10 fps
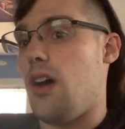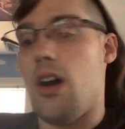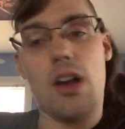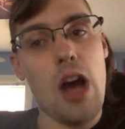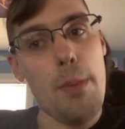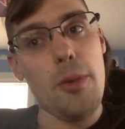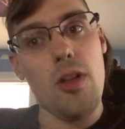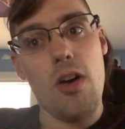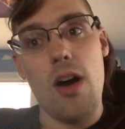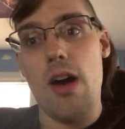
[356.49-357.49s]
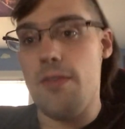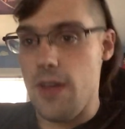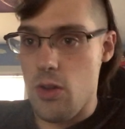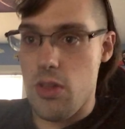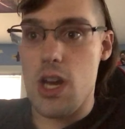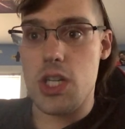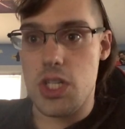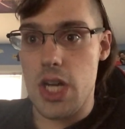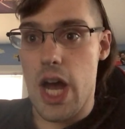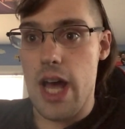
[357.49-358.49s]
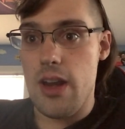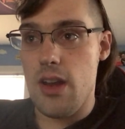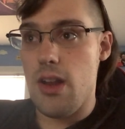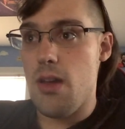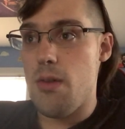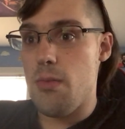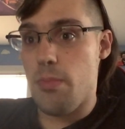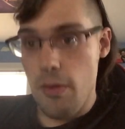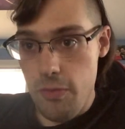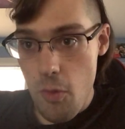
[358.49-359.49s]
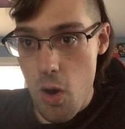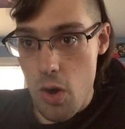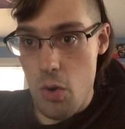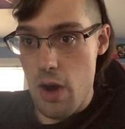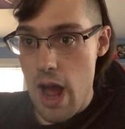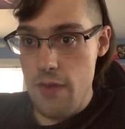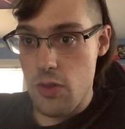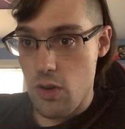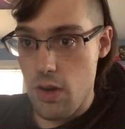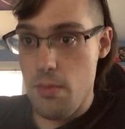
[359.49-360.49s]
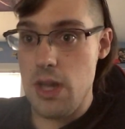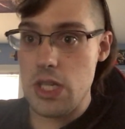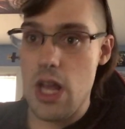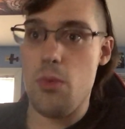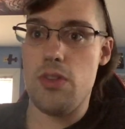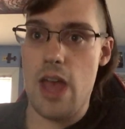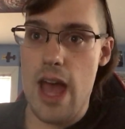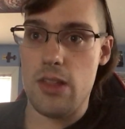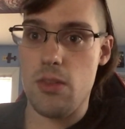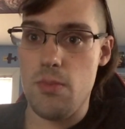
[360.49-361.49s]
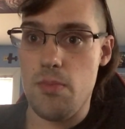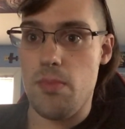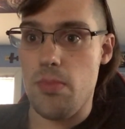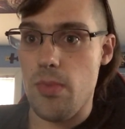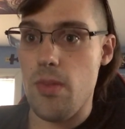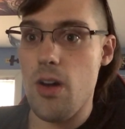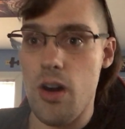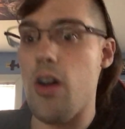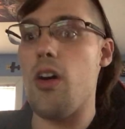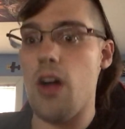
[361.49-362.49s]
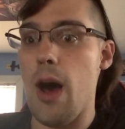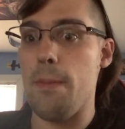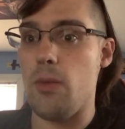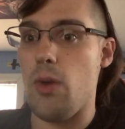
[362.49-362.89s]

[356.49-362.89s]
A couple of videos that I shot before or after my channel was hacked are all up and